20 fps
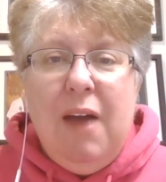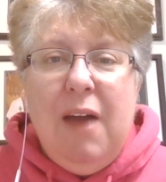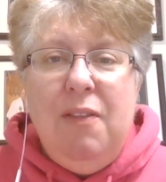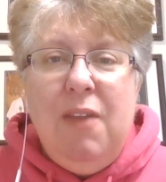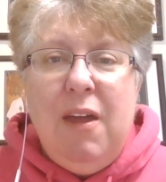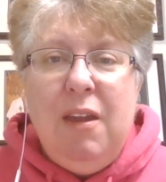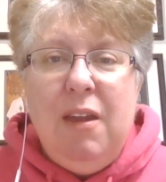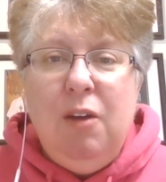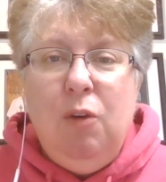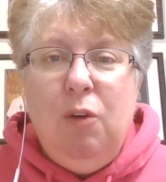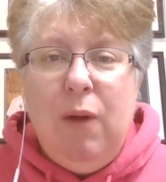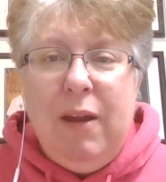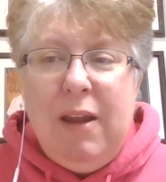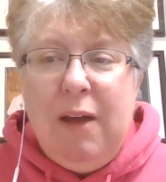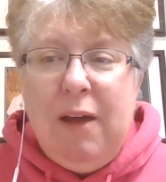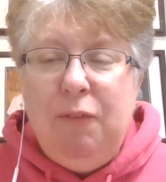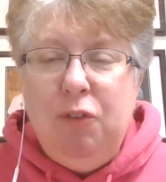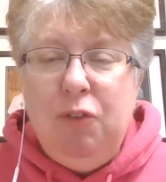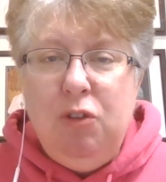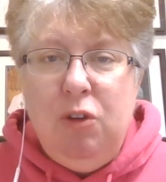And then a
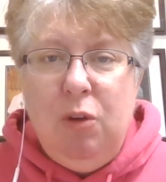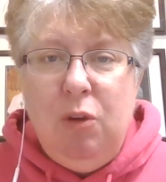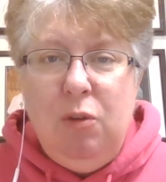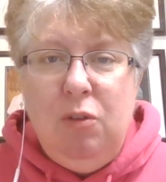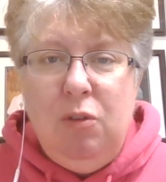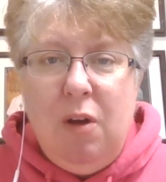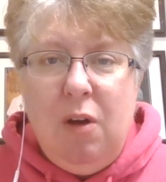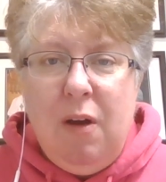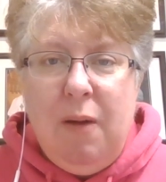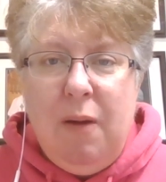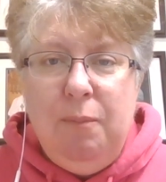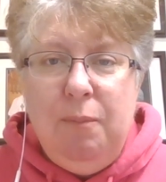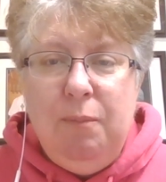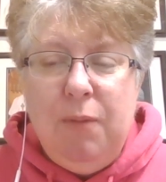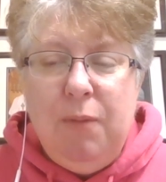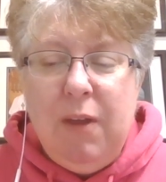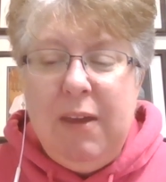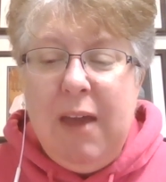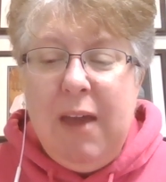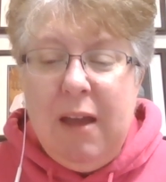great afternoon,
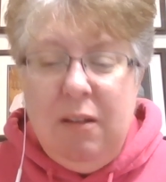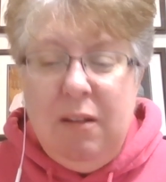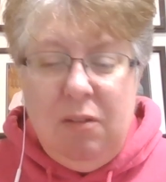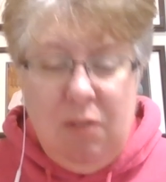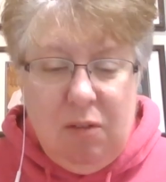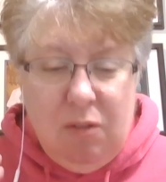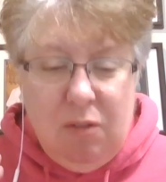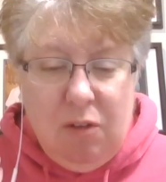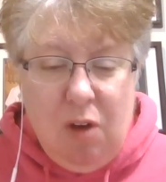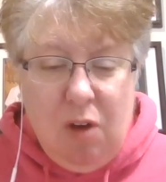again,